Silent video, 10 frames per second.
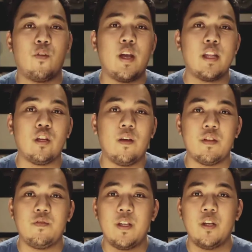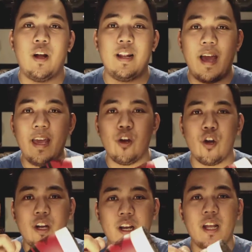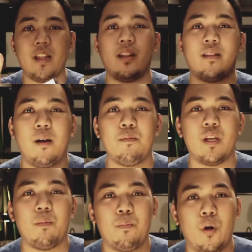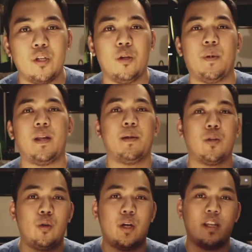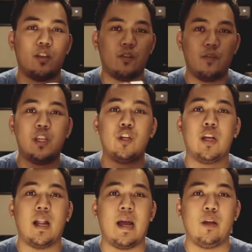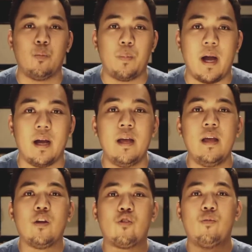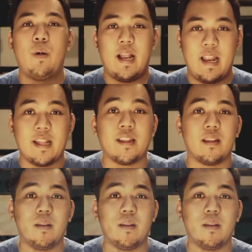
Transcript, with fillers: Don't forget to give this video a like or click that thumbs up button para matulungan natin itong video na lalo pang kumalat.